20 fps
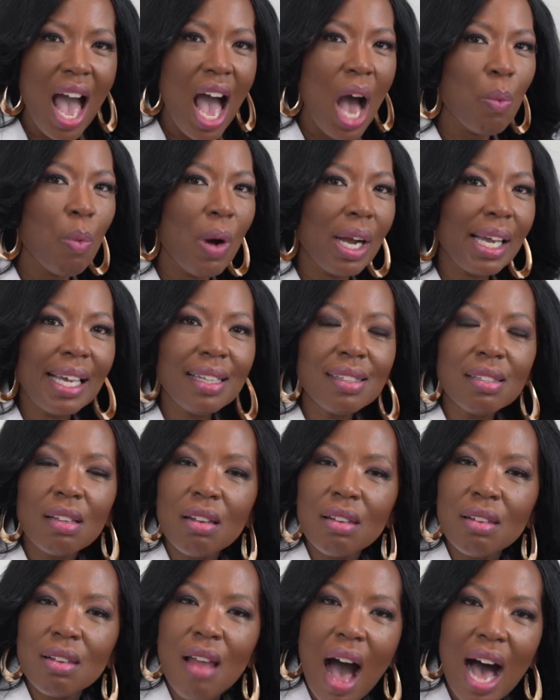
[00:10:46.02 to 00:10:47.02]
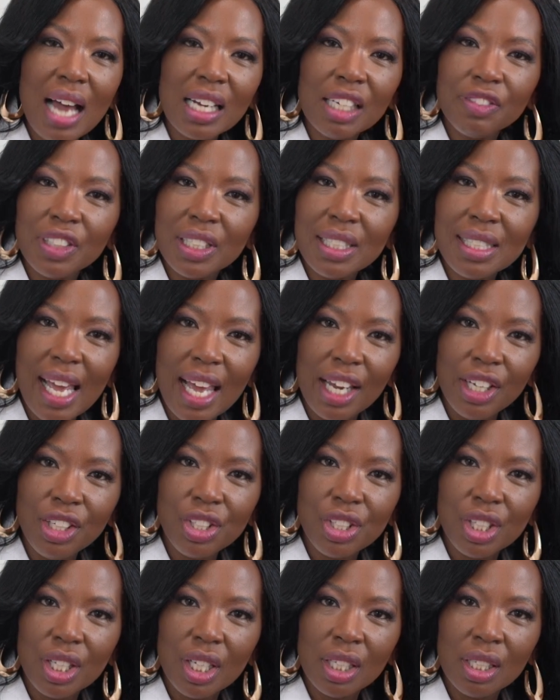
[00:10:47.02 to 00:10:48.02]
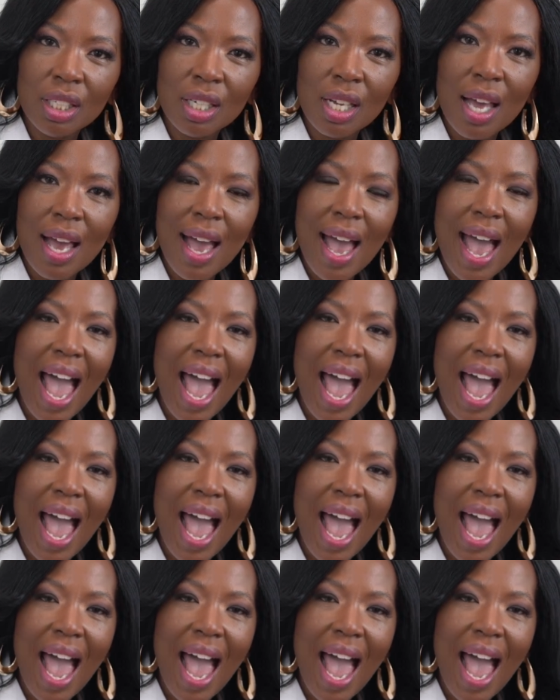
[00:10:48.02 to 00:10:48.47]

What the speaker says: And what gets a lot of attention